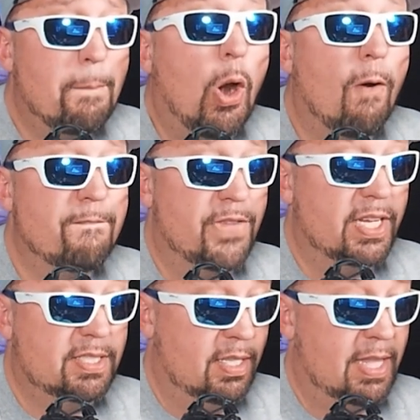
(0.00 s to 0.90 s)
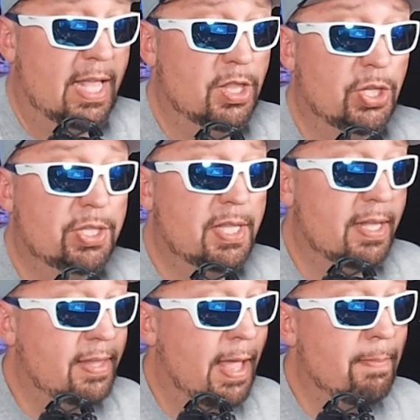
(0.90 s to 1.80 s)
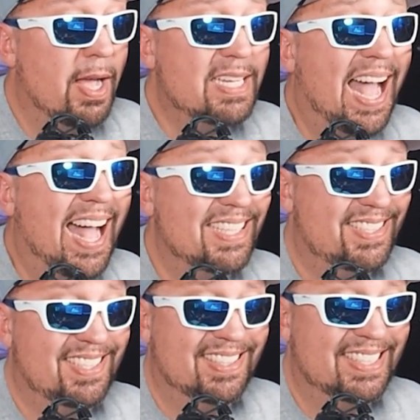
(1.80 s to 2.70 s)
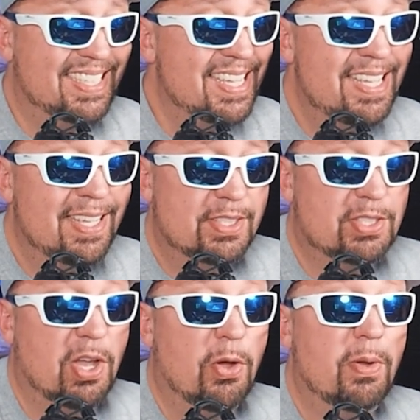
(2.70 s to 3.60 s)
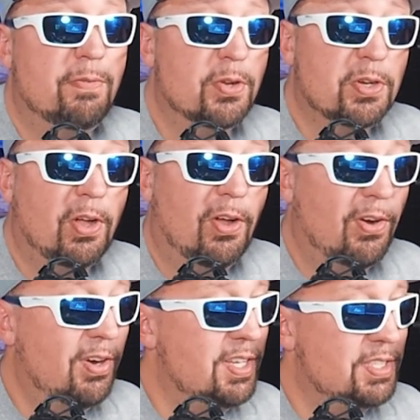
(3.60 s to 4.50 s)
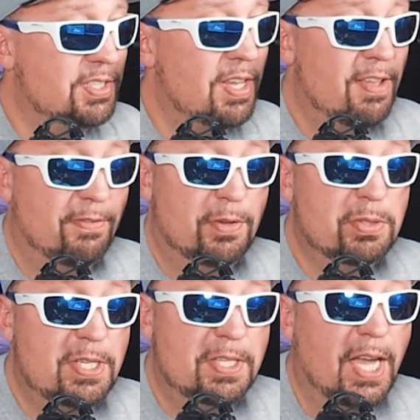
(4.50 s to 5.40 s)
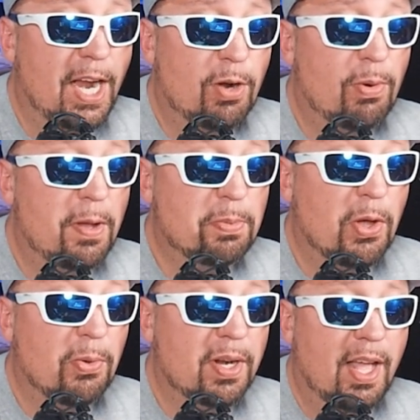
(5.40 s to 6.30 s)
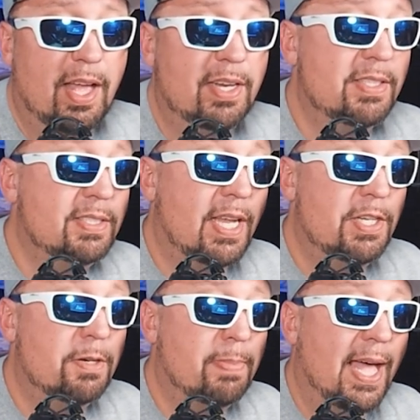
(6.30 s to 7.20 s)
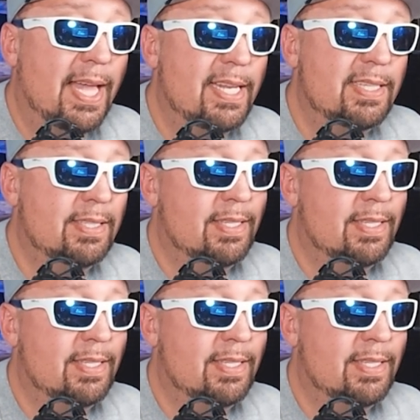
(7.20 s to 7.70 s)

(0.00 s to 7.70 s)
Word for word: perfect. They looked at them constantly. So if your car is, if you see tire rub going on inside your bodies